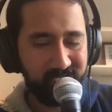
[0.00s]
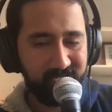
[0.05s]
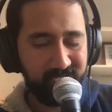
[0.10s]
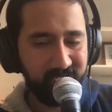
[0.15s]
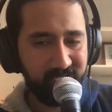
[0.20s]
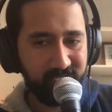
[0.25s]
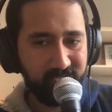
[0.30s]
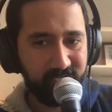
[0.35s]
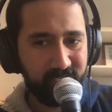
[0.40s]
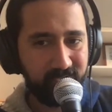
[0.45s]

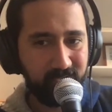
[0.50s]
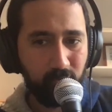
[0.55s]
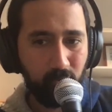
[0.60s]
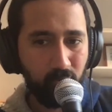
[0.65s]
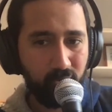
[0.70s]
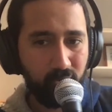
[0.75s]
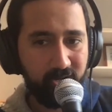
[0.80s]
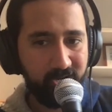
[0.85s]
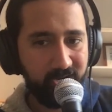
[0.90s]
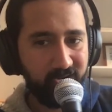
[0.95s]
it's
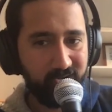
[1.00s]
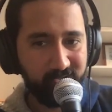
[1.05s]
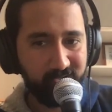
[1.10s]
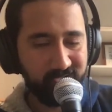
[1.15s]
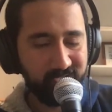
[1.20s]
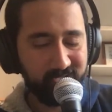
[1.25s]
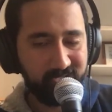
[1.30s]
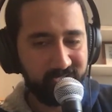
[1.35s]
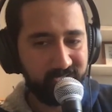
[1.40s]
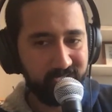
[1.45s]
okay to
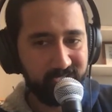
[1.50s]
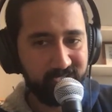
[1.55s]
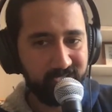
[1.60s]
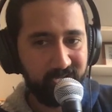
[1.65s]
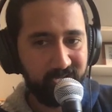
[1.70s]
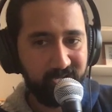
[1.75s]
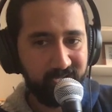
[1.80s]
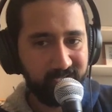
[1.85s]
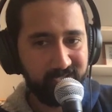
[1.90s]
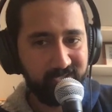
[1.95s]
just
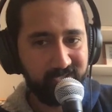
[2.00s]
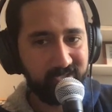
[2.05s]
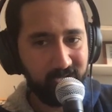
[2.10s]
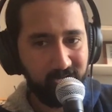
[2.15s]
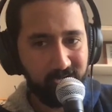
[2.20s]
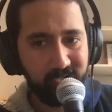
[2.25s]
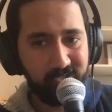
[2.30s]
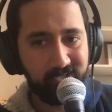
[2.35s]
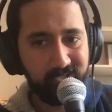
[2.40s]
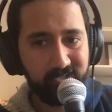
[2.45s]
say it
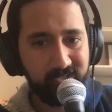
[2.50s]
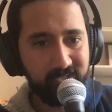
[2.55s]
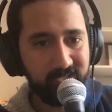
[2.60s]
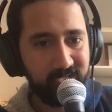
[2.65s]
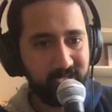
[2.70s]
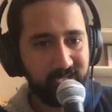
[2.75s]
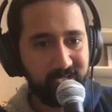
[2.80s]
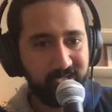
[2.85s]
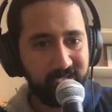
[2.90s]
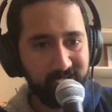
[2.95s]
sucks.
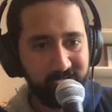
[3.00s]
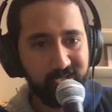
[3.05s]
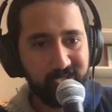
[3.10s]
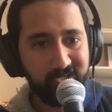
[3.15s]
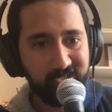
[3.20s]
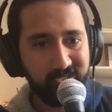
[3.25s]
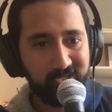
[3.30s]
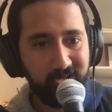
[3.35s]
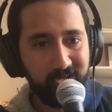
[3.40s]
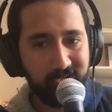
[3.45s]
And it
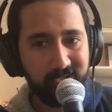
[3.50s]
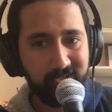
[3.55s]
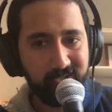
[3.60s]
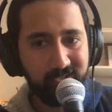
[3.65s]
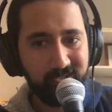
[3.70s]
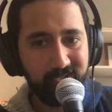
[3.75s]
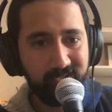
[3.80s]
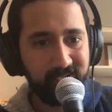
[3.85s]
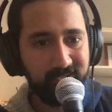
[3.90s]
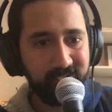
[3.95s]
does suck.
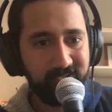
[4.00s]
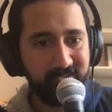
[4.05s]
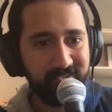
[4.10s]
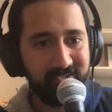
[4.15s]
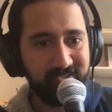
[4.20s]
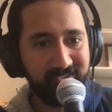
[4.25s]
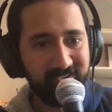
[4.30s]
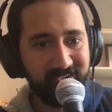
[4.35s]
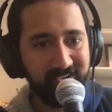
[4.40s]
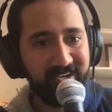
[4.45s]

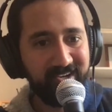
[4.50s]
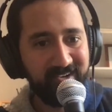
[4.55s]
So yeah.